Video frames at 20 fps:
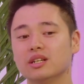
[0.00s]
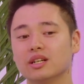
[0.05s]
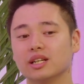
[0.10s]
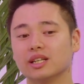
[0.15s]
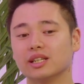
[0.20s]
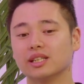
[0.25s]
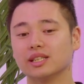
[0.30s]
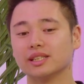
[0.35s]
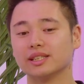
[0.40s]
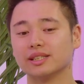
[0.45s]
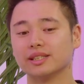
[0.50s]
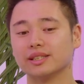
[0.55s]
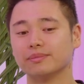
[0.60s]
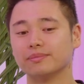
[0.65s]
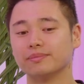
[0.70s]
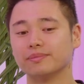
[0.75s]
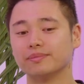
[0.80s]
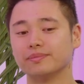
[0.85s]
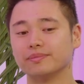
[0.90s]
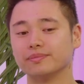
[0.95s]

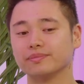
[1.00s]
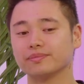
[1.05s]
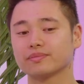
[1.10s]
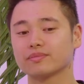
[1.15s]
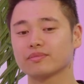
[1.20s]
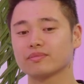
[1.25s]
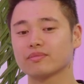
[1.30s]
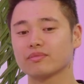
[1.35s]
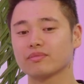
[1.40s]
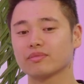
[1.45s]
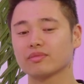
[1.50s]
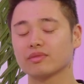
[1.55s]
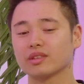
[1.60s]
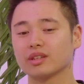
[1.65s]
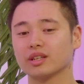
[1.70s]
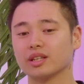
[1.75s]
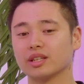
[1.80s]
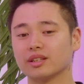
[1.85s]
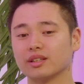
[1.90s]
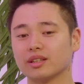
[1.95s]
um,
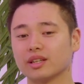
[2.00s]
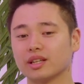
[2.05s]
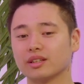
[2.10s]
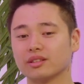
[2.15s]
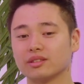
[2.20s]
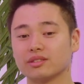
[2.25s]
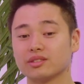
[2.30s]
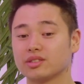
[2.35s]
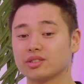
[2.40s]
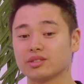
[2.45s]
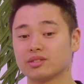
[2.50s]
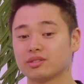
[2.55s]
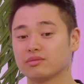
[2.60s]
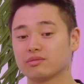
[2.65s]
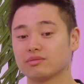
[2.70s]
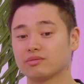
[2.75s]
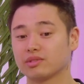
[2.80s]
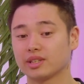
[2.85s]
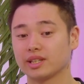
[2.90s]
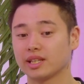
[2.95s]
and just
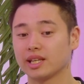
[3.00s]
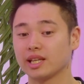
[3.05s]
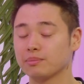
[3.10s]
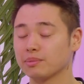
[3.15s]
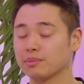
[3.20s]
keep